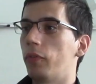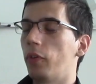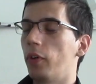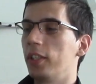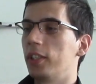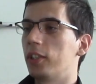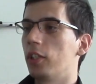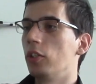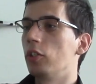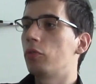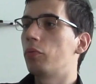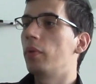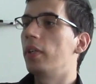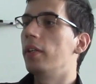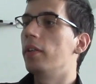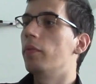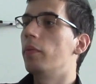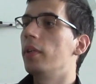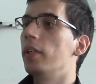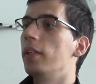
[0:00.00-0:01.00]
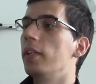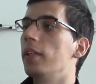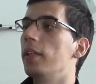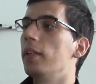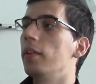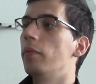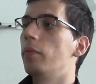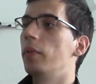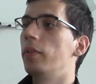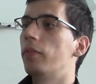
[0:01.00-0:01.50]
For instance, we,
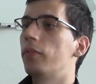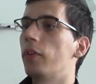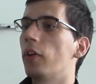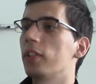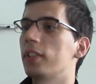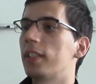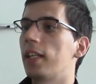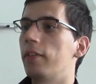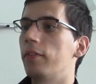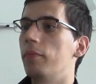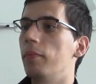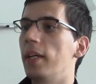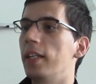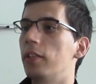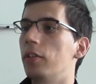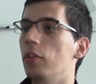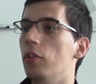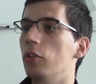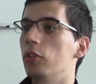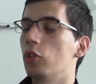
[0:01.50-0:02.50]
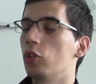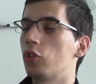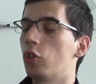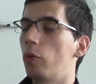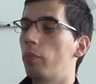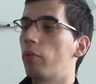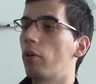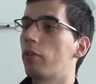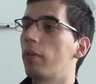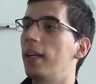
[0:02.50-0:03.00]
we, we first have made uh,
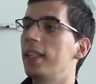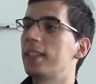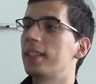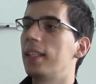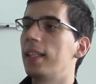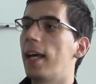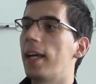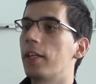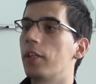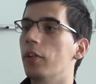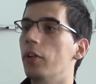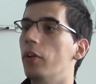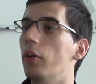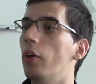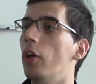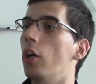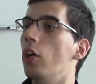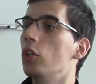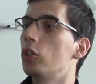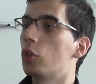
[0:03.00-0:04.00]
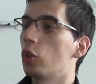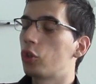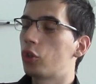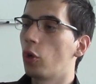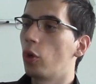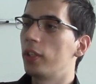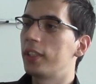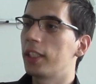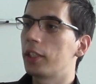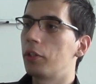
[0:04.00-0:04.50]
social progress like uh,
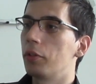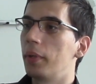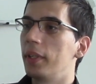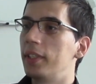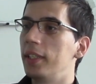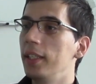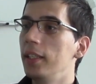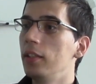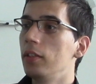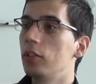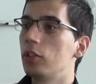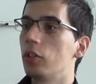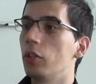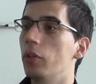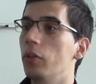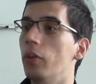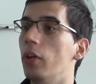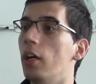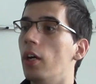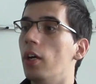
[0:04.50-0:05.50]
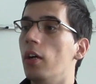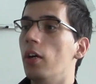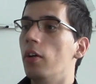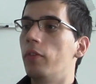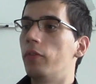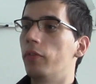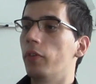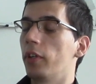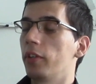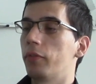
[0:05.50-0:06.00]
social security. So
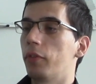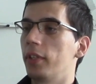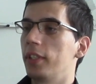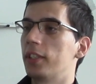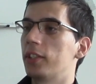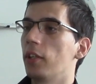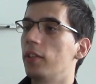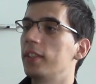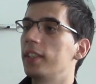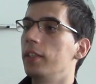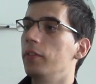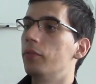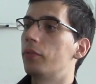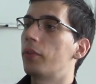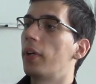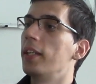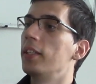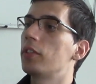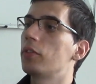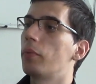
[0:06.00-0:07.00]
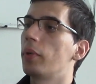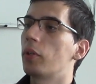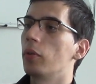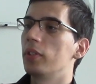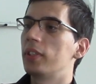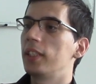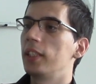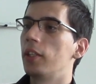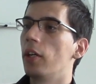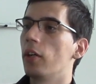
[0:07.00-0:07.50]
for, for instance, in France, we
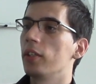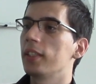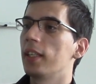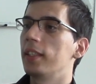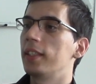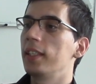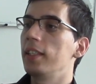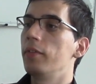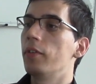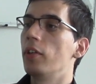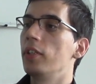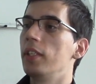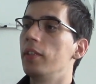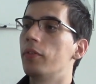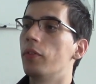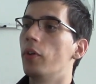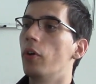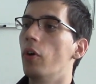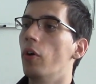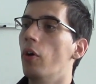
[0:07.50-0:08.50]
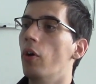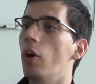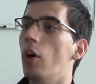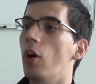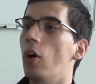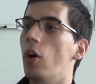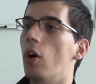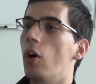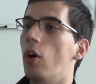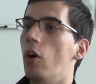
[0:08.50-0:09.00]
consider that even if uh,
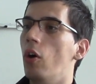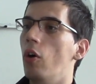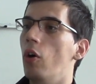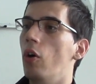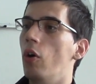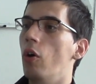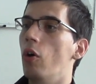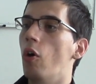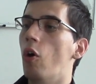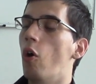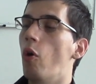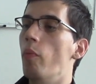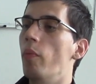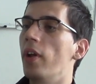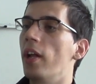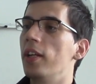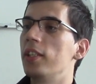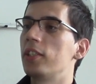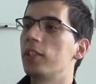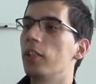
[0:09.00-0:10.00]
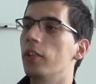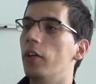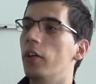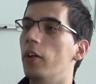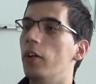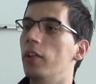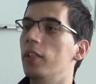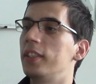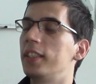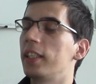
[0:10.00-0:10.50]
uh, homeless
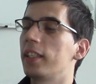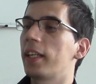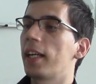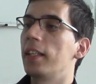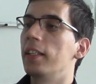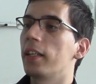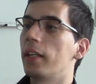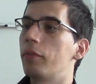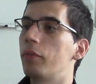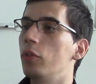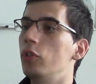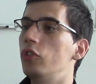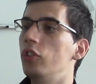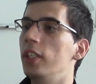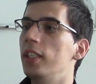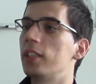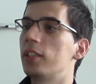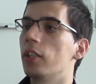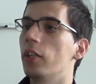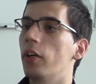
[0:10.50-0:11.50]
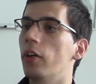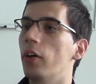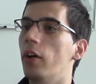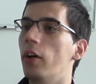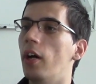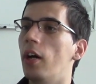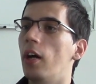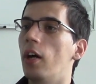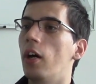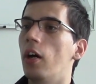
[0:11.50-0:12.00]
uh, Syrian refugees uh,
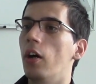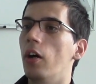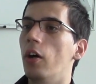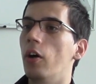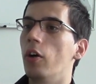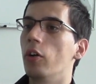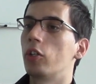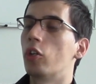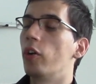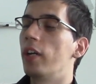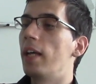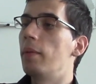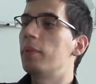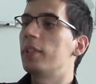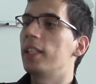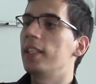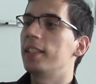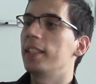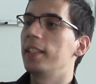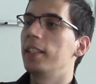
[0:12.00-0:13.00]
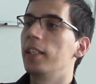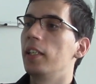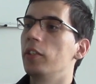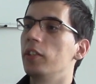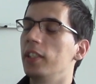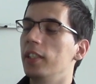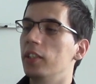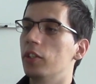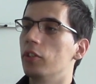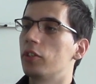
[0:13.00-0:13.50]
Uh, collapses in,
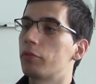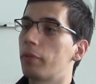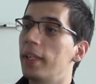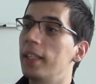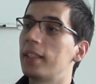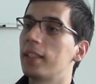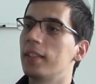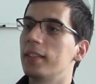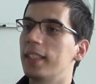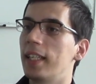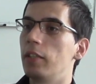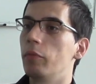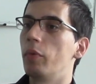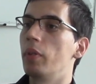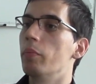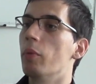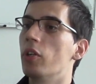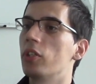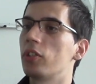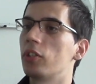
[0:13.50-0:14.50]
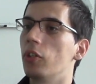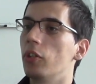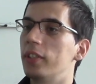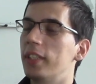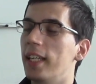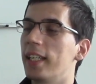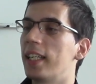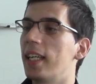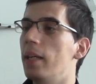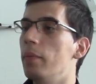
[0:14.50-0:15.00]
in the street, then we must uh,
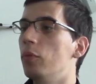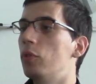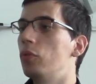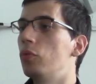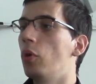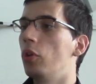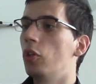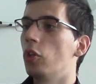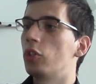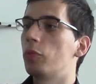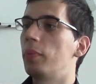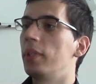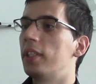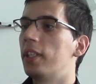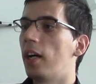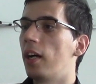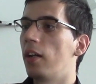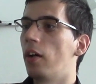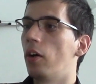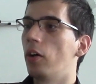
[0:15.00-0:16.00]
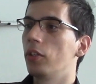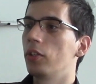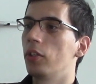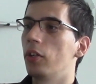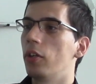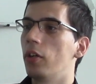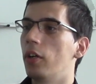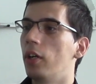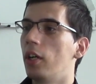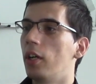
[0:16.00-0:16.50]
take him to an hospital and
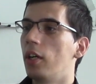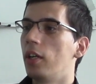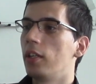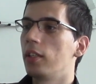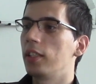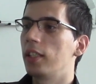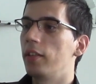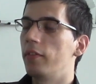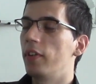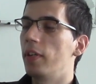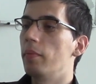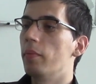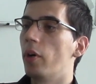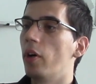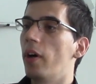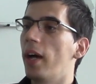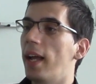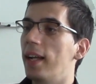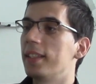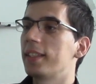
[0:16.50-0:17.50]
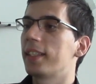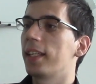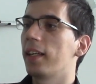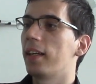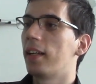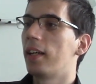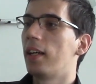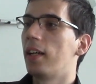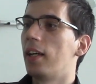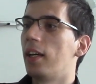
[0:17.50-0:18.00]
uh, give him uh, health care.